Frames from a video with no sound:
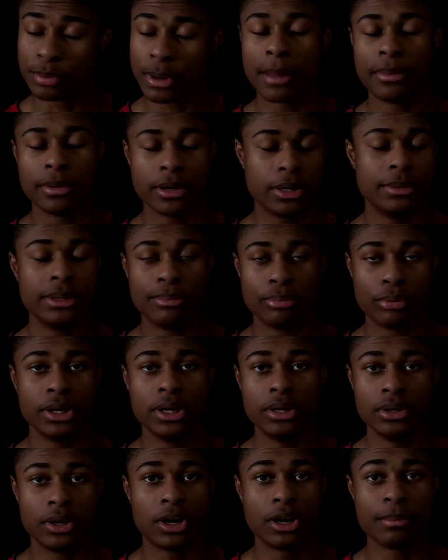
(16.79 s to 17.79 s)
probably going to be pretty
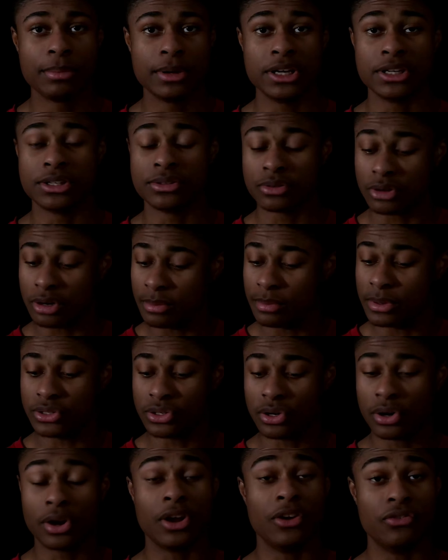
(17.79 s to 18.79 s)
long because I'm going to be
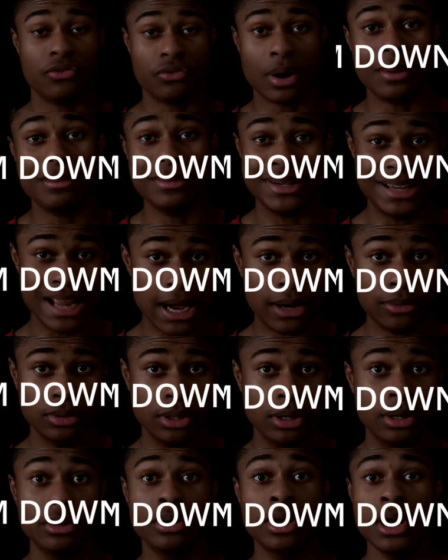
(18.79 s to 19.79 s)
starting from
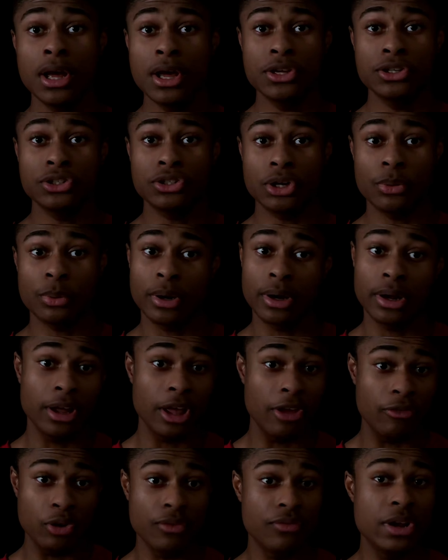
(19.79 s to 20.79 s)
download, so
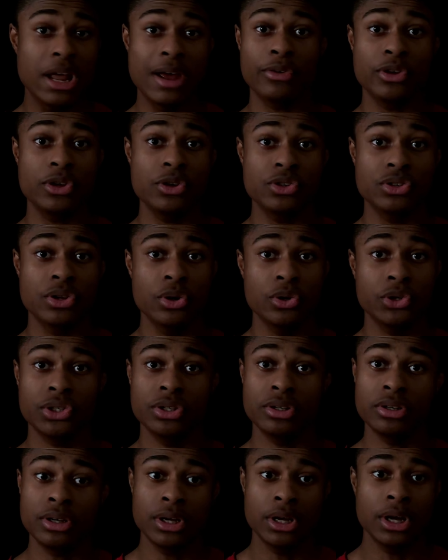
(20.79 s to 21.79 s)
if you've never used
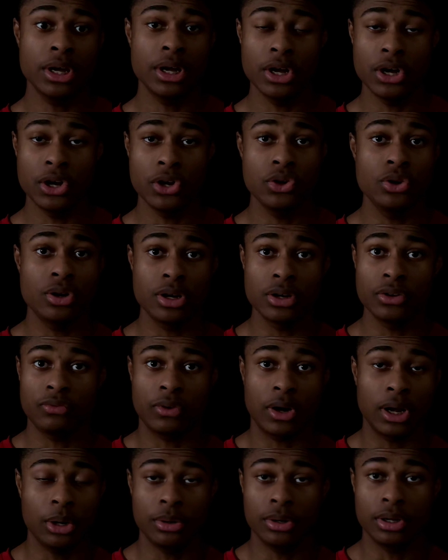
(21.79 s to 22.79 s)
Notion, you can
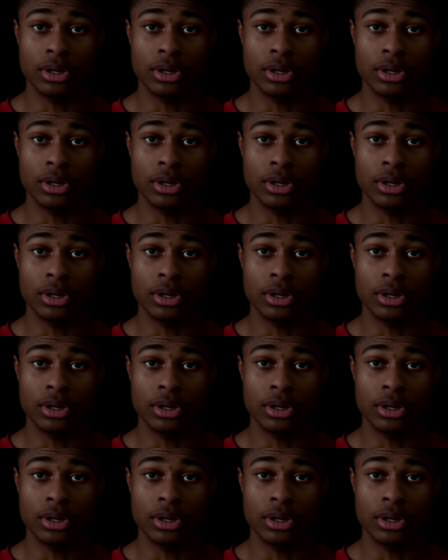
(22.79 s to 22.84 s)
follow